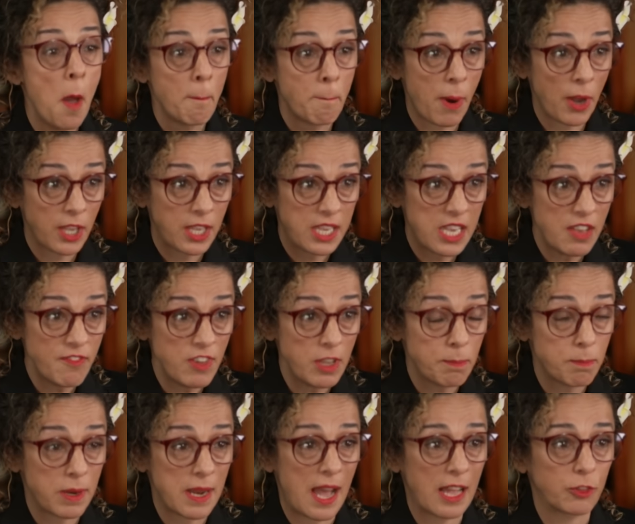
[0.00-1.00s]
By giving
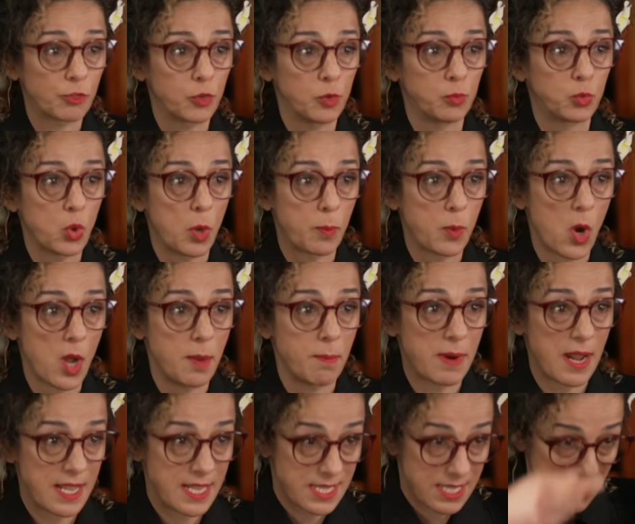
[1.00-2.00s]
platform to Ibrahim
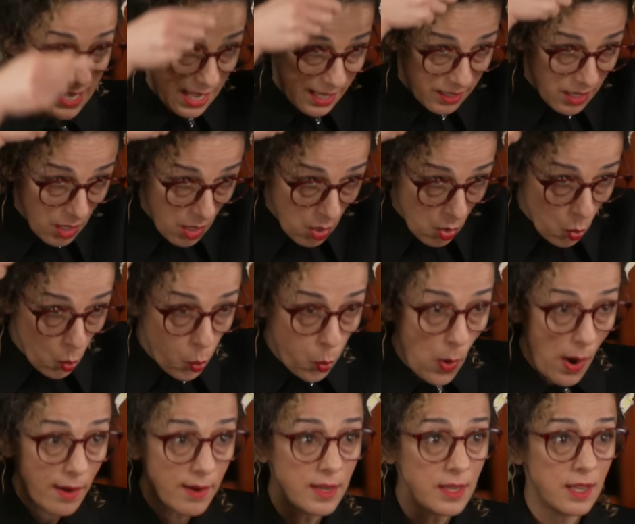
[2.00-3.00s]
Raisi and
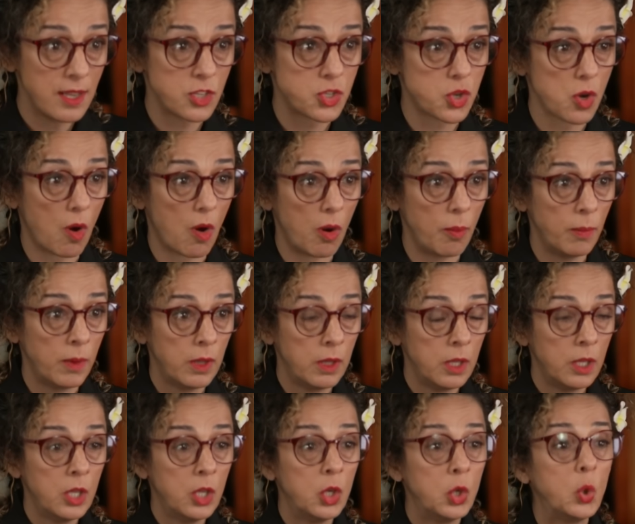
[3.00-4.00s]
wearing hijab,
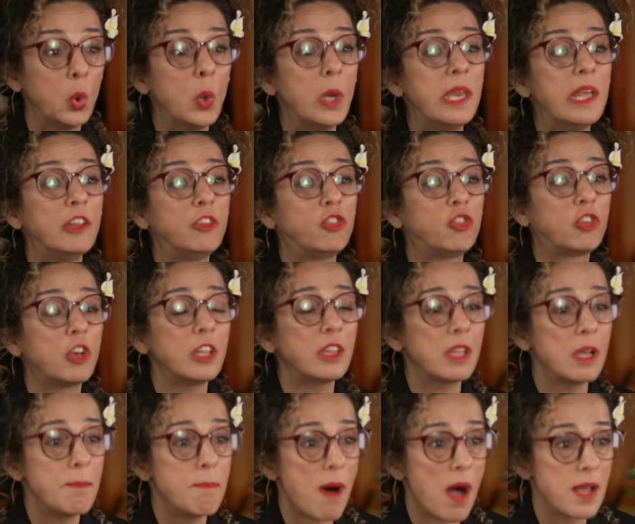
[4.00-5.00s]
you're
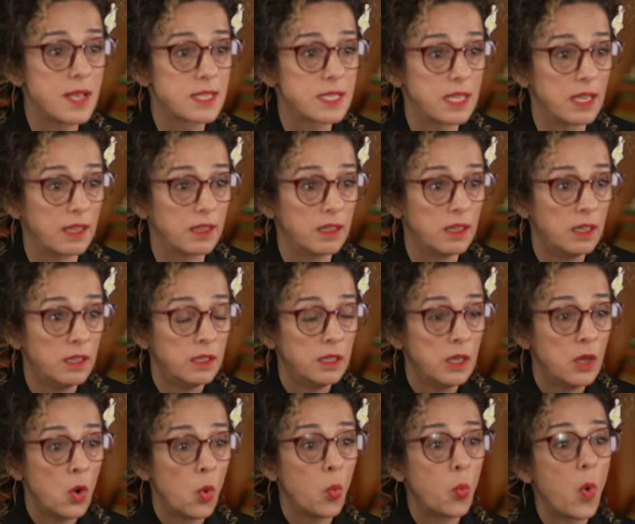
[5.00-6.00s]
legitimizing
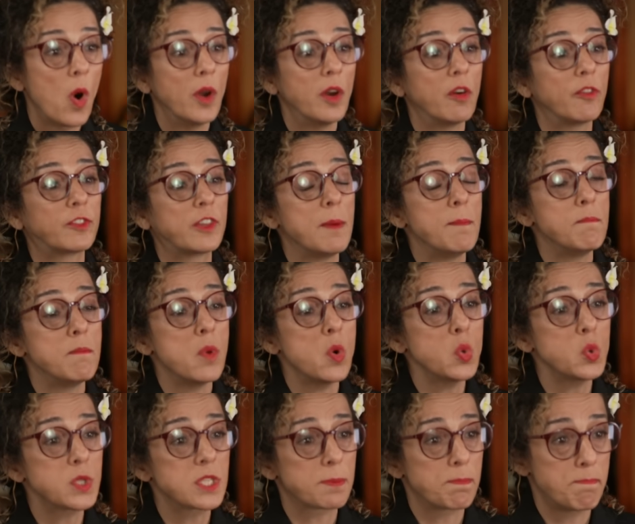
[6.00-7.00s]
one of the
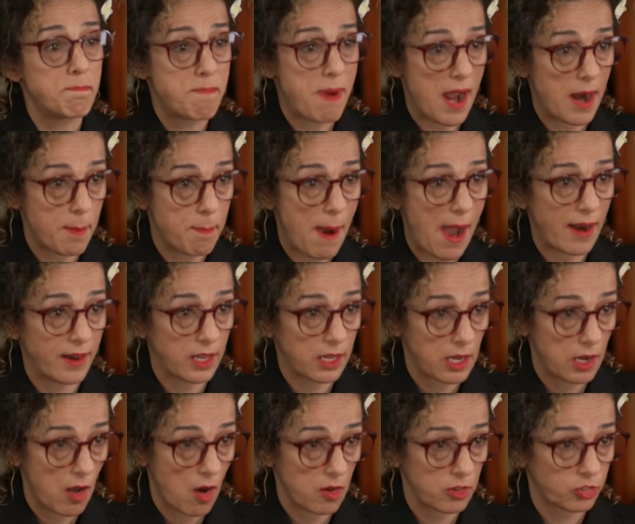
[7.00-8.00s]
most
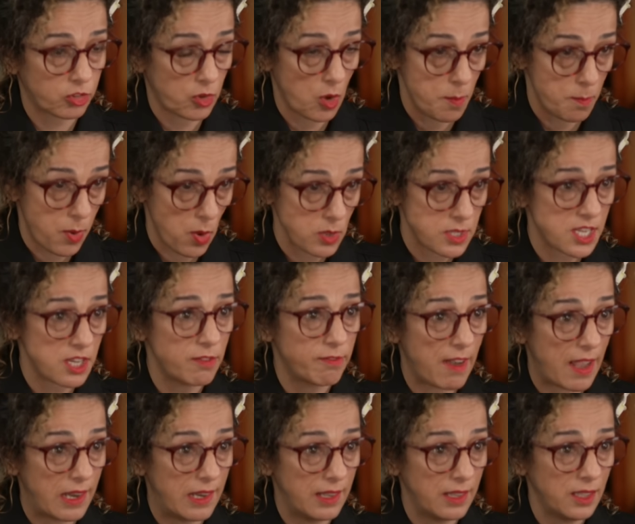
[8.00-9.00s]
barbaric laws, compulsory
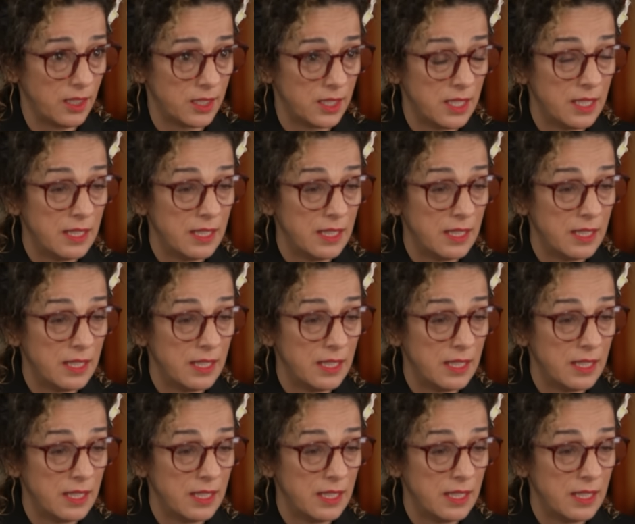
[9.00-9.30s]
veiling.